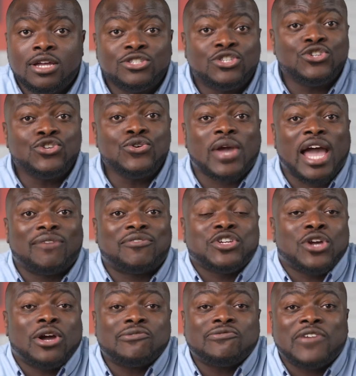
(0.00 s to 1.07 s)
Do you have a
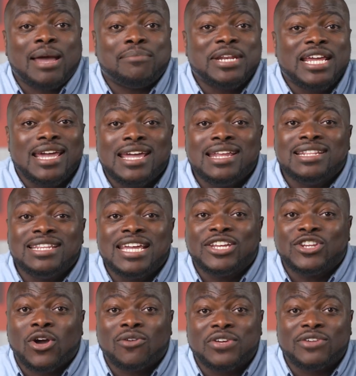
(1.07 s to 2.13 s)
young family in need
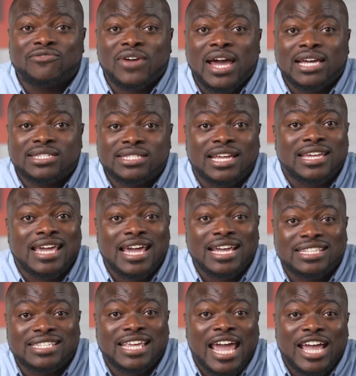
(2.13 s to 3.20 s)
of a device the
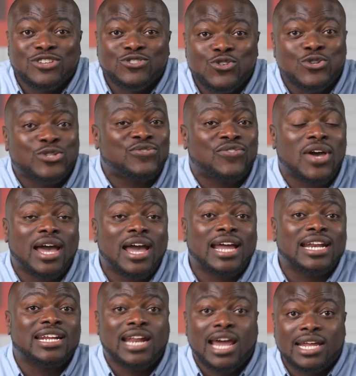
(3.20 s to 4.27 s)
kids can use for
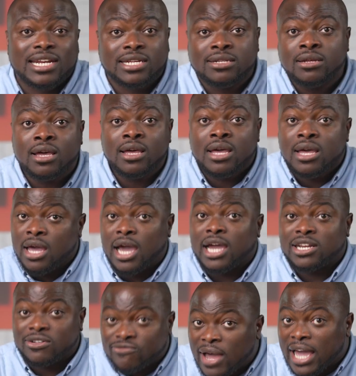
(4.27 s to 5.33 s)
early learning? A
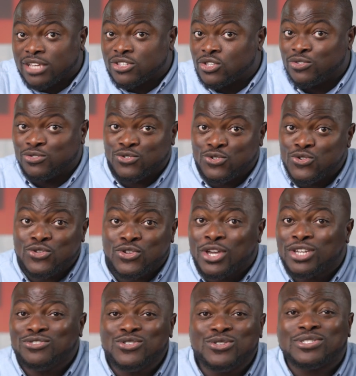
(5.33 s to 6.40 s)
device you
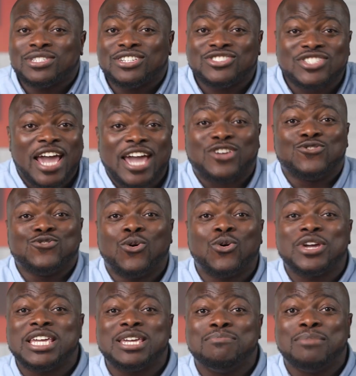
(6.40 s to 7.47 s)
can use to check your
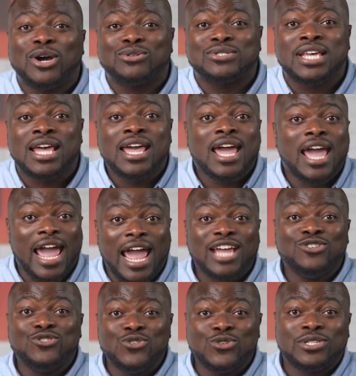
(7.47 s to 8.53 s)
emails
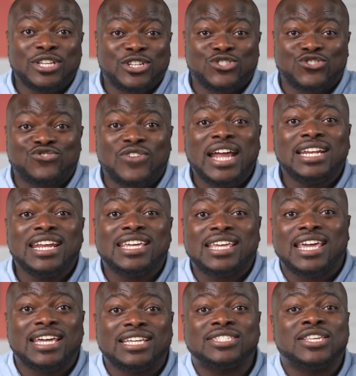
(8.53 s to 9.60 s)
and use to distract the
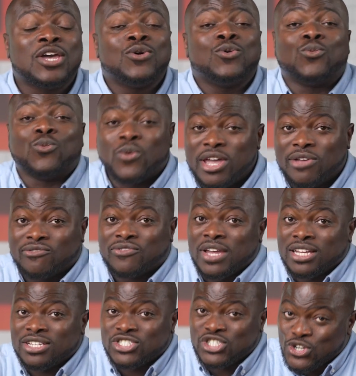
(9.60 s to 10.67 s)
kids with
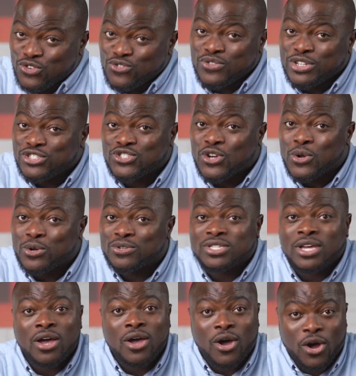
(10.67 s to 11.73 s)
children's shows
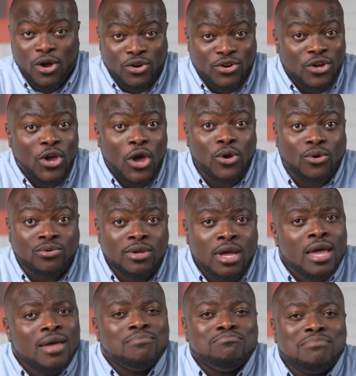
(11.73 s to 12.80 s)
on the go.
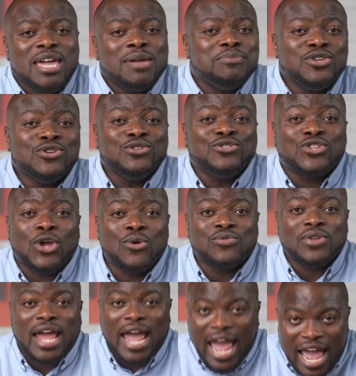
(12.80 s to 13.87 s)
Maybe you don't
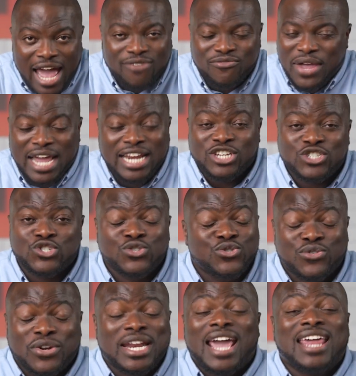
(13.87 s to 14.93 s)
have any
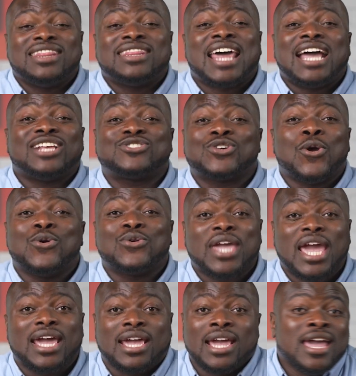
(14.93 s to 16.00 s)
children, and that's
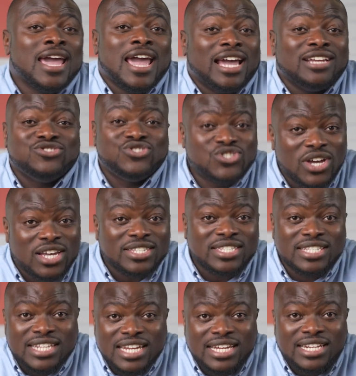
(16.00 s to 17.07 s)
okay, and just
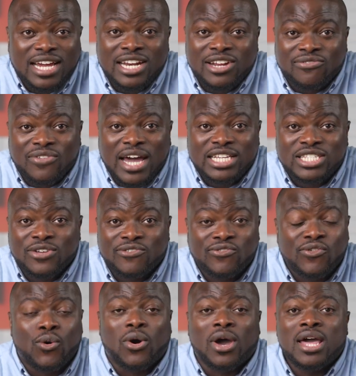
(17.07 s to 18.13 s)
need a device
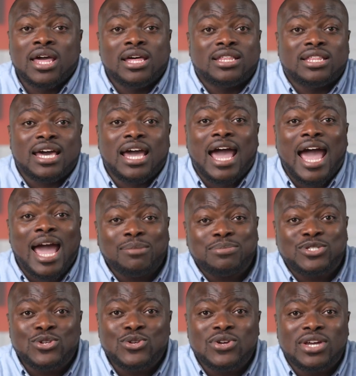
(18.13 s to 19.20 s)
for the
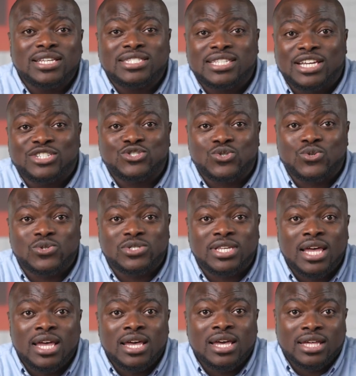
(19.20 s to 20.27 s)
absolute essentials
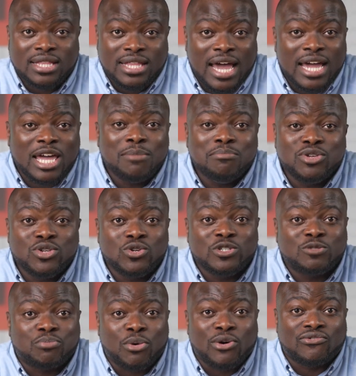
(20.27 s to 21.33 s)
that can be
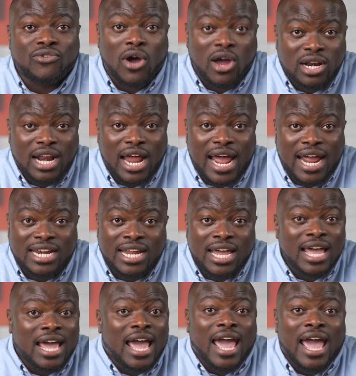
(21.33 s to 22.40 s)
used both online
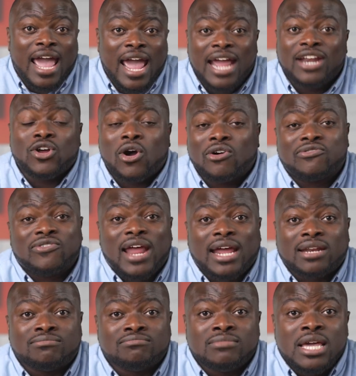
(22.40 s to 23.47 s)
and offline.
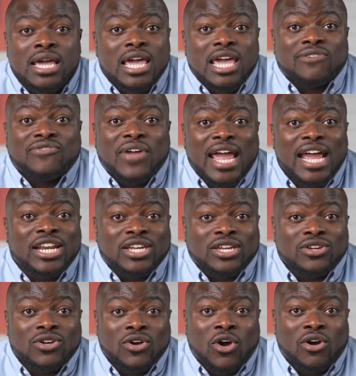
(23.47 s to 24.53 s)
If any
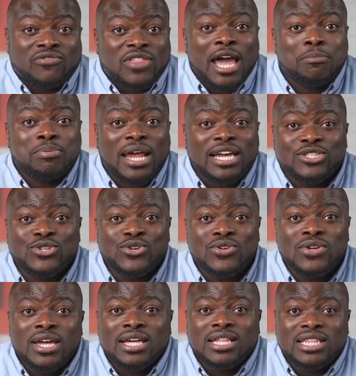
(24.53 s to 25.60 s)
of that applies to you,
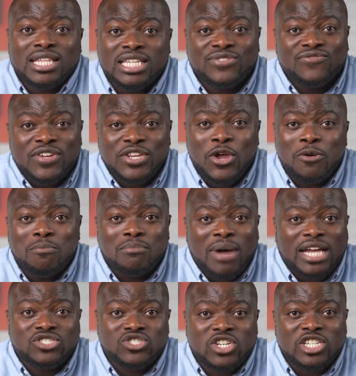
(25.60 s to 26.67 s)
this video
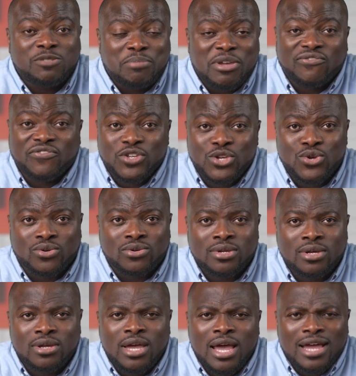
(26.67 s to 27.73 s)
might just be for you.
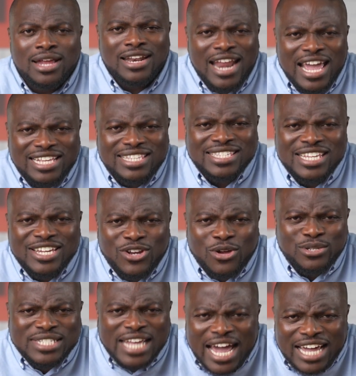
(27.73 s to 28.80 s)
Let's see those
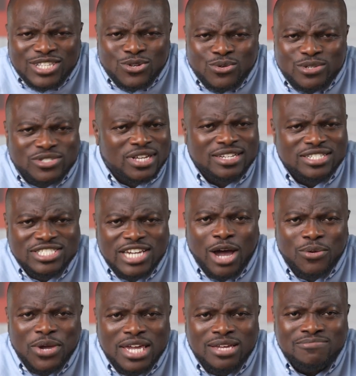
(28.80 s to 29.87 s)
titles, shall
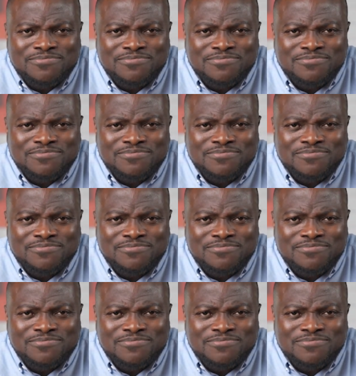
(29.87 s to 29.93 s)
we?